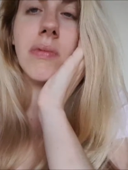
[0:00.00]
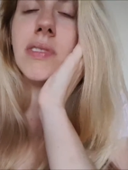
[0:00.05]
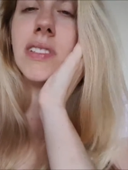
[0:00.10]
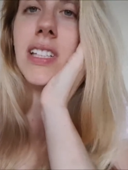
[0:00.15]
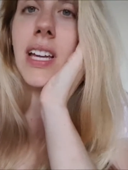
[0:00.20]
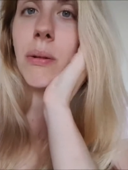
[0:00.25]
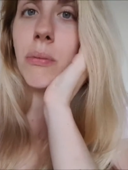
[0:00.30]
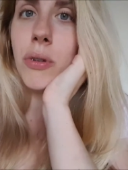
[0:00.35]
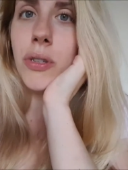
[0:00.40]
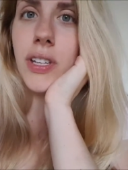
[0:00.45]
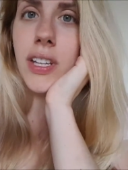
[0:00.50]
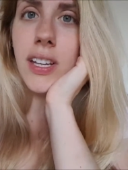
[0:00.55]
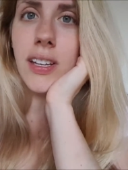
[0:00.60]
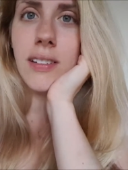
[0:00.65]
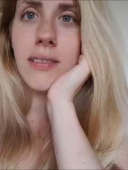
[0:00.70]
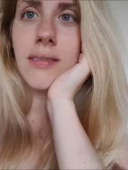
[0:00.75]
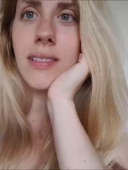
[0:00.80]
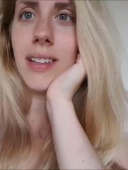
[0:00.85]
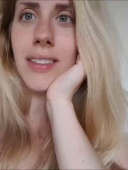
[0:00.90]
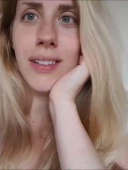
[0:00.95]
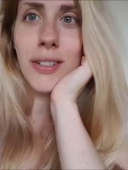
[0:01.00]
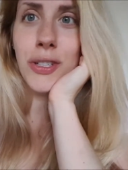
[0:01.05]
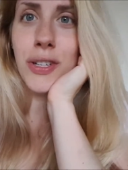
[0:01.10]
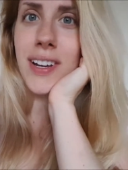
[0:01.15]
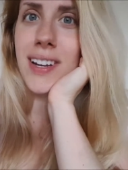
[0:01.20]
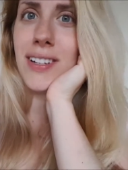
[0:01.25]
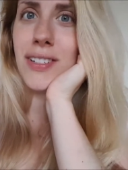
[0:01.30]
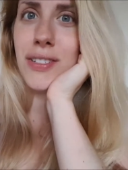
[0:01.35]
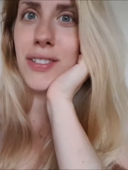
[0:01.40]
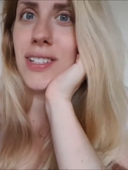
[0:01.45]
same routine, nothing
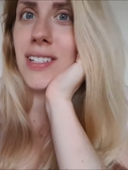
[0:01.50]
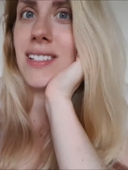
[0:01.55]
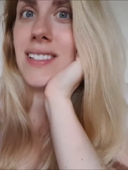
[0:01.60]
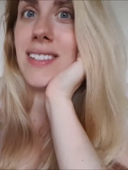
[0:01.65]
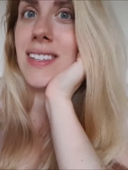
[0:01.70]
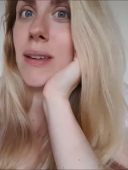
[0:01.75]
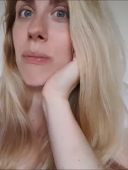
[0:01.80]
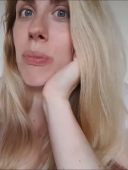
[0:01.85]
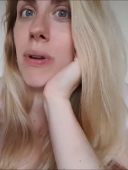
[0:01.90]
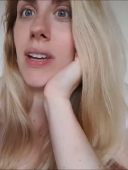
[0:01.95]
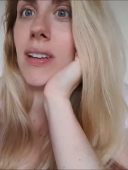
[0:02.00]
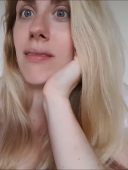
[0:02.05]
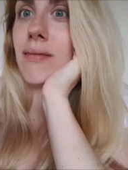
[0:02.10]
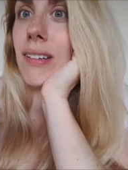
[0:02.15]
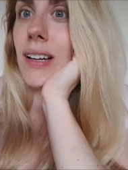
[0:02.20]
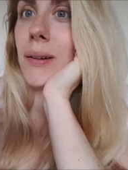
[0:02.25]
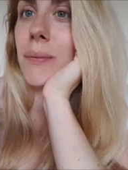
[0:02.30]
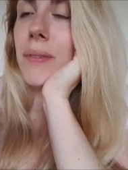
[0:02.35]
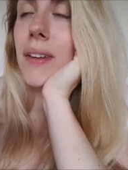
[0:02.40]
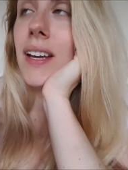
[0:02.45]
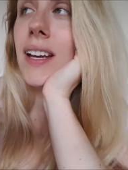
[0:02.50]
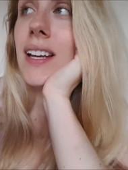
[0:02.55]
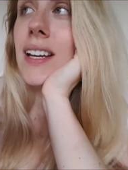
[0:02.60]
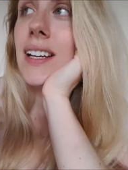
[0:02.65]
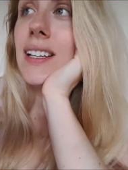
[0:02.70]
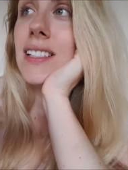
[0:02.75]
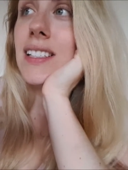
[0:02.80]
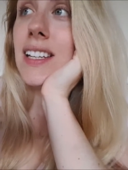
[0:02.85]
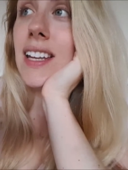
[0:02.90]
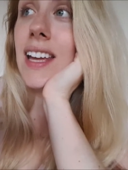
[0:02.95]
changed. Didn't sleep in, no.
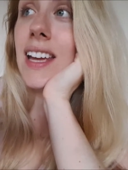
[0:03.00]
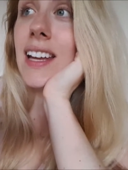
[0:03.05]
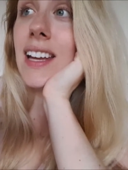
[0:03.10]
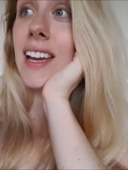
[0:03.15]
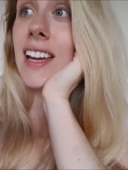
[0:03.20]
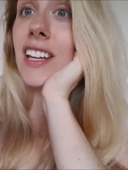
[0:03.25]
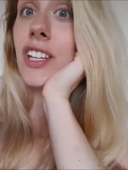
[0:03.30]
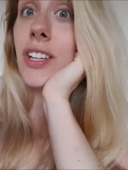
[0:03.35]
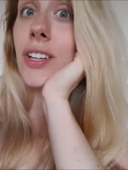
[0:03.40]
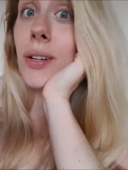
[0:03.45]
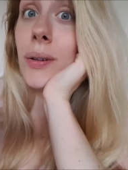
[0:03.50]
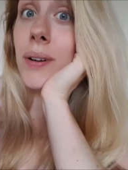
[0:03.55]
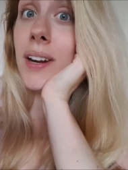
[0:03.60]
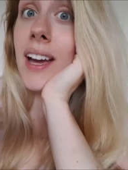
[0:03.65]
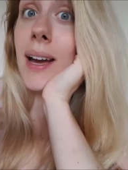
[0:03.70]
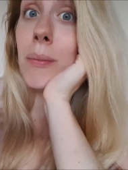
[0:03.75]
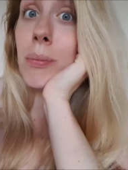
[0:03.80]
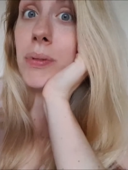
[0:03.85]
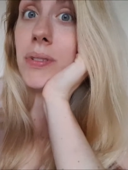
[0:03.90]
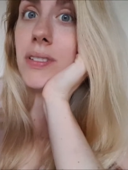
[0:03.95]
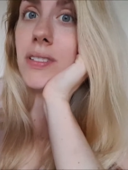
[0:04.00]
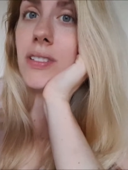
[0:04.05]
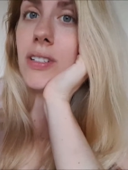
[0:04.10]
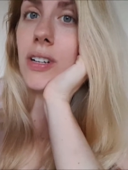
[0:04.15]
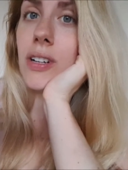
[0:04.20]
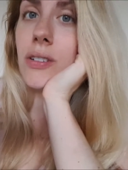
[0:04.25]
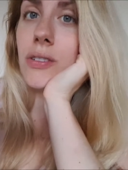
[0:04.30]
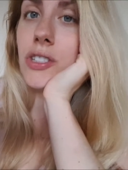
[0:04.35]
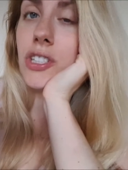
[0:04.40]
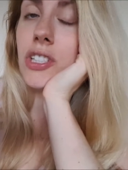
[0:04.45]
Today again, no nap,
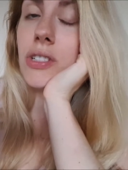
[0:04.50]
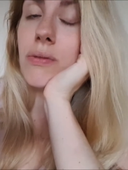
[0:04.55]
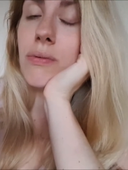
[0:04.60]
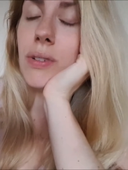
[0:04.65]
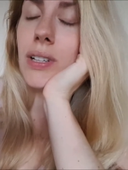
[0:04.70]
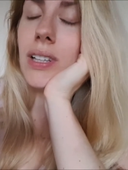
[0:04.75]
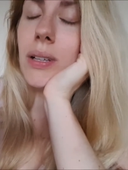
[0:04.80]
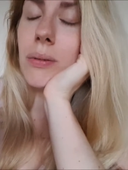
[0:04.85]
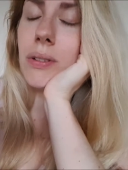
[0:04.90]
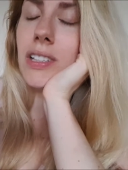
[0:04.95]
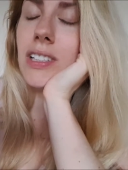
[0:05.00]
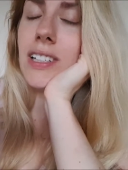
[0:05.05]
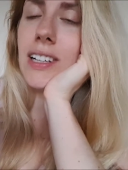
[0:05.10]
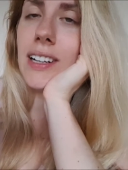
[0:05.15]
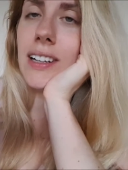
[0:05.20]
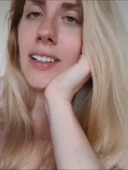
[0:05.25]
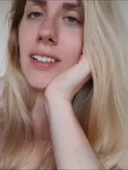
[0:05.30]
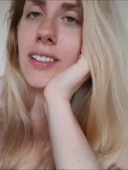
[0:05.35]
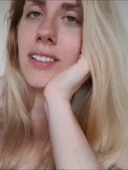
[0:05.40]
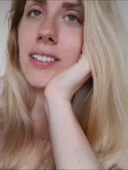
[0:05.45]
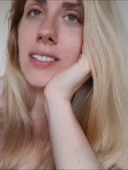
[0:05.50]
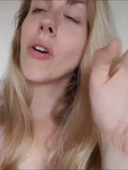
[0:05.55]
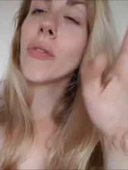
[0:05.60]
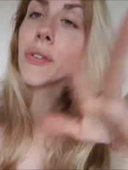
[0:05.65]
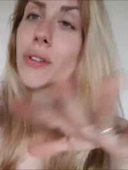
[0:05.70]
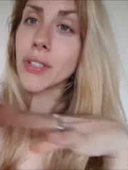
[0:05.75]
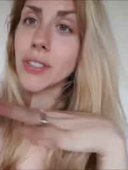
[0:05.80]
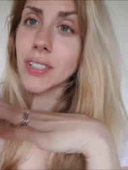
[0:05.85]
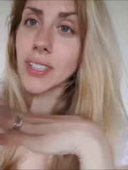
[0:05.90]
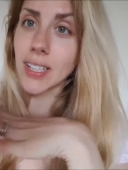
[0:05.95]
so she's really, really tired.
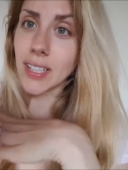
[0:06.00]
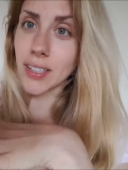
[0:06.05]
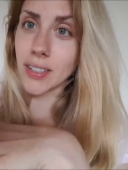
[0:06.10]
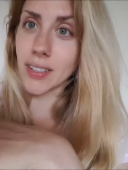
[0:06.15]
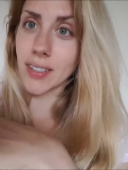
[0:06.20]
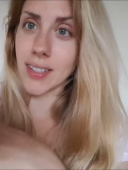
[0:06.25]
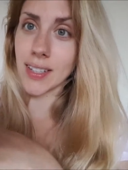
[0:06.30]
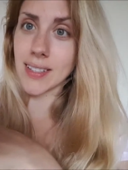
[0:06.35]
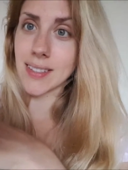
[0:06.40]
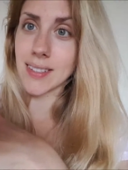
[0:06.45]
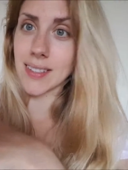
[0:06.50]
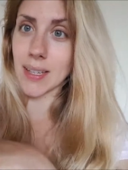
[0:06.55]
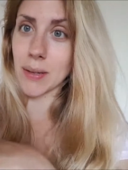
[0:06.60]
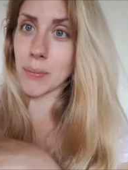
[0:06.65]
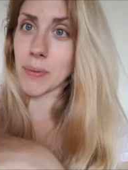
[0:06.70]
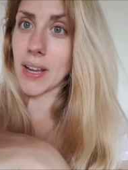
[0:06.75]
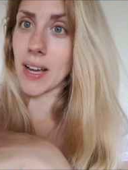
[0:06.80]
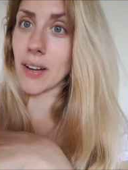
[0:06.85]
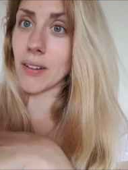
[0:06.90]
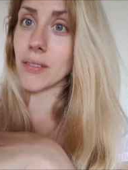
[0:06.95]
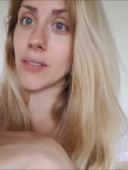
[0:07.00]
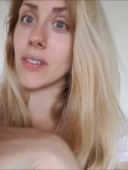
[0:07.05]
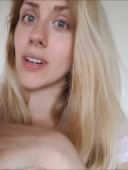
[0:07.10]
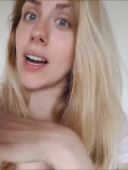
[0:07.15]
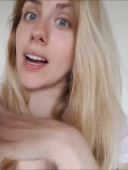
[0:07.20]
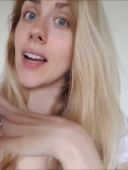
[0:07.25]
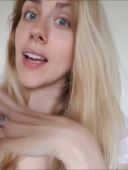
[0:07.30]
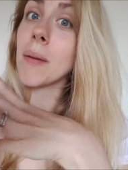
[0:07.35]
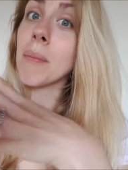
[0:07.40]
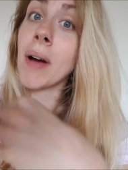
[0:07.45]
Hopefully she'll get a good night's sleep now.
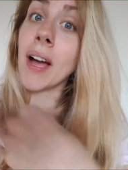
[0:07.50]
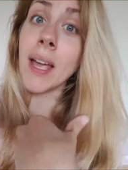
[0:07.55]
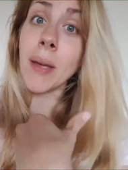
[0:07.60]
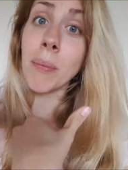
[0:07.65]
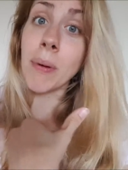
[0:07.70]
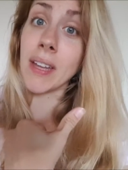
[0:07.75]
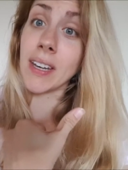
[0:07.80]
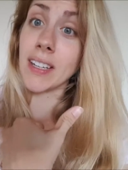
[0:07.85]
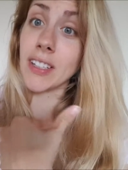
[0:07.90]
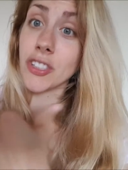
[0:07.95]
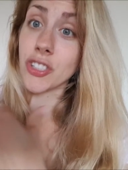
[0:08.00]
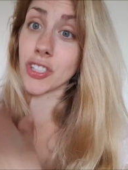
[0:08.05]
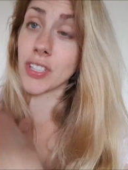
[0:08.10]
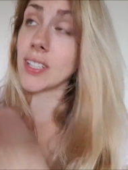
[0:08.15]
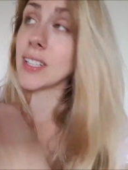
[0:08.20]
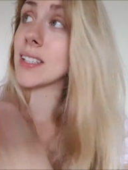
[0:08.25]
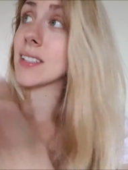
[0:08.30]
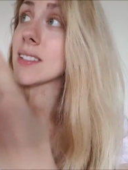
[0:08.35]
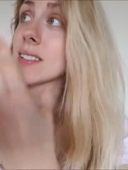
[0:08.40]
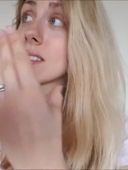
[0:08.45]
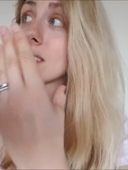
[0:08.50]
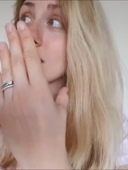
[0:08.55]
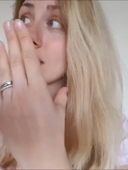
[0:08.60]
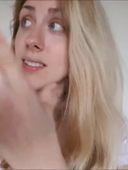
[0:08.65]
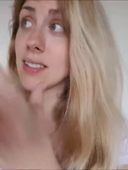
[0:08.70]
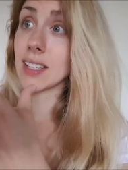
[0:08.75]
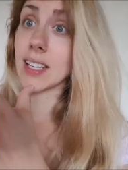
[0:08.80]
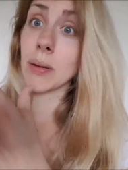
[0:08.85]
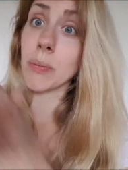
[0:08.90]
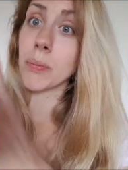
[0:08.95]
In my opinion, she needs to
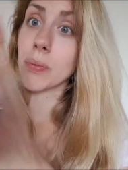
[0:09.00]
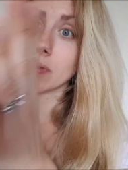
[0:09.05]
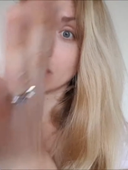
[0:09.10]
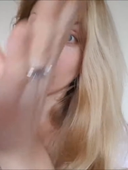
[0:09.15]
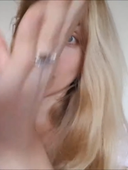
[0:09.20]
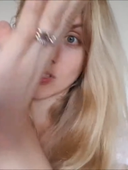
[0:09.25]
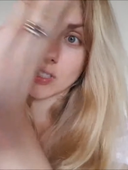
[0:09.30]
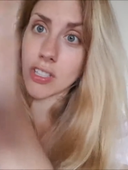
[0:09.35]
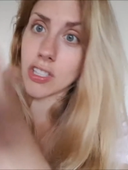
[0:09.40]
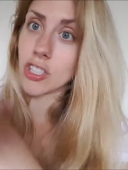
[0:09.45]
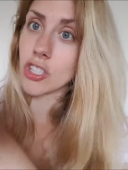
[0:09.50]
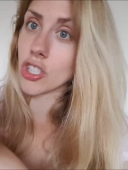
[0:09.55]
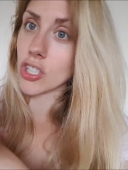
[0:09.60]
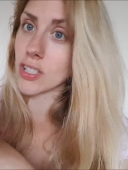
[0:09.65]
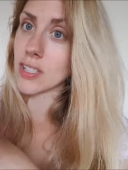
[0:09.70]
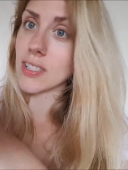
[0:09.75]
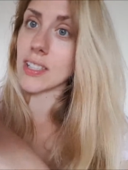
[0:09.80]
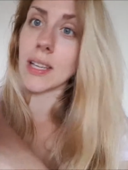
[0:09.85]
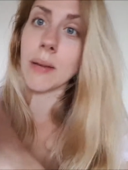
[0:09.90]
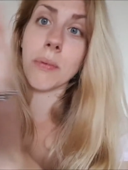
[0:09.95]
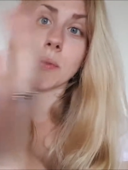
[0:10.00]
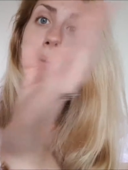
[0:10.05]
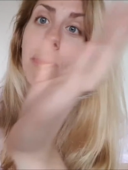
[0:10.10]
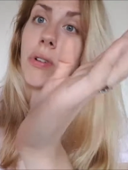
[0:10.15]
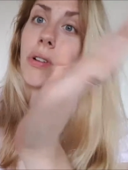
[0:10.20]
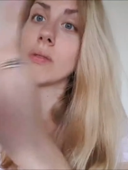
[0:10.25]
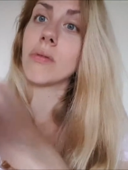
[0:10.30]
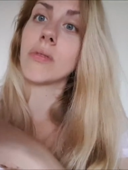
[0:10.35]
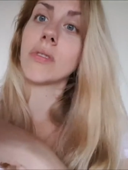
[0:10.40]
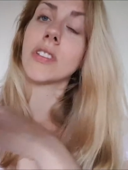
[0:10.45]
sleep, just just sleep
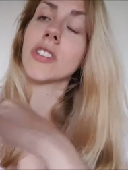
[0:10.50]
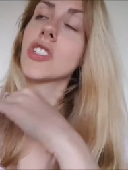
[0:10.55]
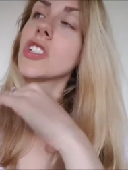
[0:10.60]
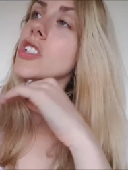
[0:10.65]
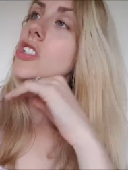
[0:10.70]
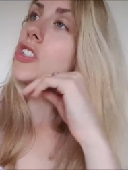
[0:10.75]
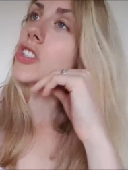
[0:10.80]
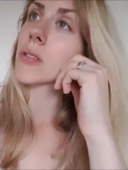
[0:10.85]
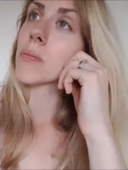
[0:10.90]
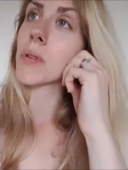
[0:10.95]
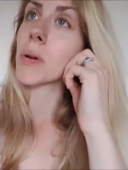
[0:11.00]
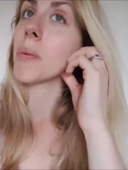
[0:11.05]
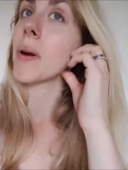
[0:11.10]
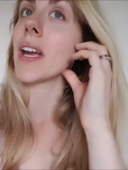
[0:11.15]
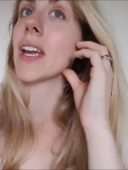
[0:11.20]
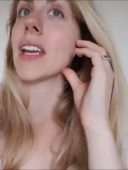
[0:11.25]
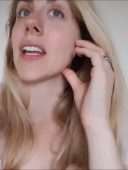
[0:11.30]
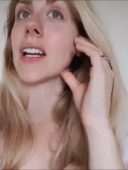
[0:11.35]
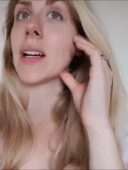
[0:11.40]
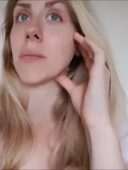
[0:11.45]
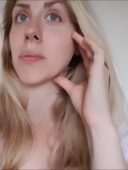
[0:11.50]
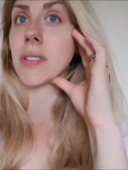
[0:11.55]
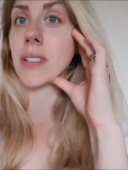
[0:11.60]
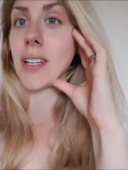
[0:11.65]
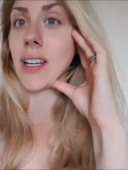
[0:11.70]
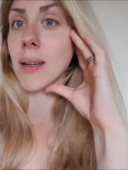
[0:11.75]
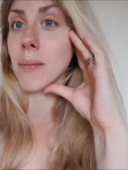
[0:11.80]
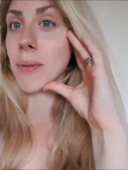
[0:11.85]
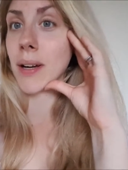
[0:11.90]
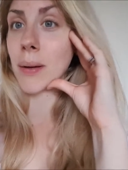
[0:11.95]
through. She shouldn't be waking up
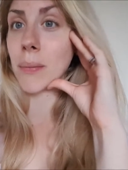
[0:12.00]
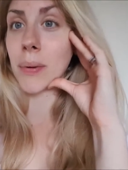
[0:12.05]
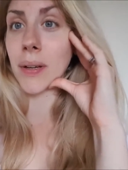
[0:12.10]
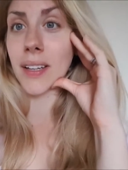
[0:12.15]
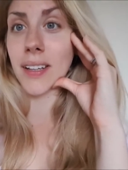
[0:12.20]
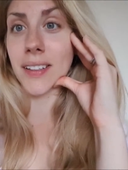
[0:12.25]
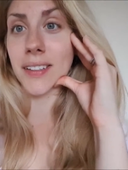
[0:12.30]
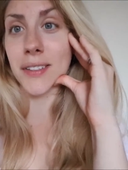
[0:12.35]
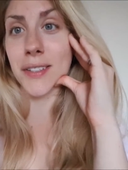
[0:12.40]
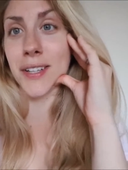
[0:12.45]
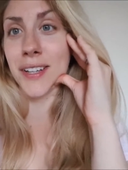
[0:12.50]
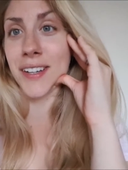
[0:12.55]
tonight, in my opinion.